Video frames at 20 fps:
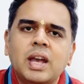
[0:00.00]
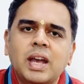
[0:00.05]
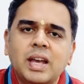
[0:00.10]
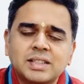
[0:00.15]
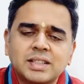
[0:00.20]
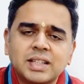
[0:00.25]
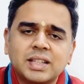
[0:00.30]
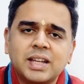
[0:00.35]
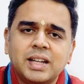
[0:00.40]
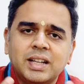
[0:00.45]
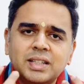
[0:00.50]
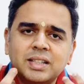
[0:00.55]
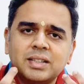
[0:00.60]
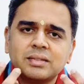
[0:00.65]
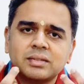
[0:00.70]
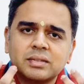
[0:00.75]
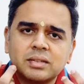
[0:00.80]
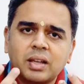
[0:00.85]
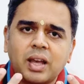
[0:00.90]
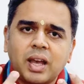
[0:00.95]
As a kid,
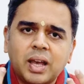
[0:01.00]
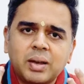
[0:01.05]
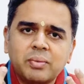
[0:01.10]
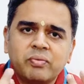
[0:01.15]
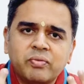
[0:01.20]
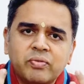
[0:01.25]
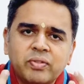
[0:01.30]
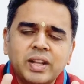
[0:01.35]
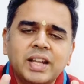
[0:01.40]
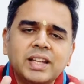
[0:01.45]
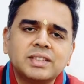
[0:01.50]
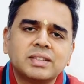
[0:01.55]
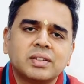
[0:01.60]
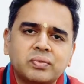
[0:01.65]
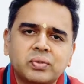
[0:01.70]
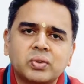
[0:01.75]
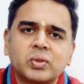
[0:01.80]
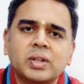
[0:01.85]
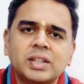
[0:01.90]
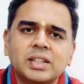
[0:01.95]
I'm feeling
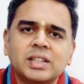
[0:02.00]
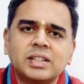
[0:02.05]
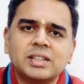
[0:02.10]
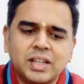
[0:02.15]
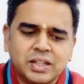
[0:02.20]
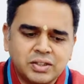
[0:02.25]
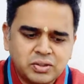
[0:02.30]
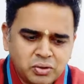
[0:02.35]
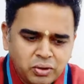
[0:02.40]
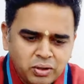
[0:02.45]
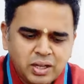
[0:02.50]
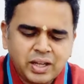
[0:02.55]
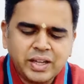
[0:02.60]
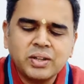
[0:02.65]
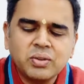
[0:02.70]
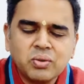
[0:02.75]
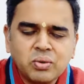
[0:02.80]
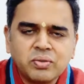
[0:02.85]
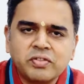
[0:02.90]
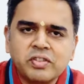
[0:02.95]
suffocated. That's all I
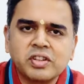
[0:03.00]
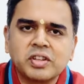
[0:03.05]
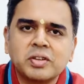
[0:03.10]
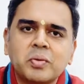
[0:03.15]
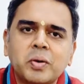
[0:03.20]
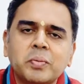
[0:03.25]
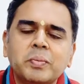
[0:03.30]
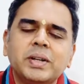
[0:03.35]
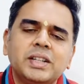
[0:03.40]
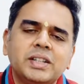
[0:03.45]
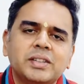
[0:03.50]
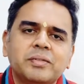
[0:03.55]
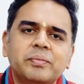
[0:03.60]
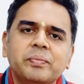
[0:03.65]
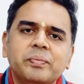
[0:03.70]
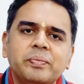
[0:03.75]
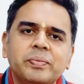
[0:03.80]
know for the moment.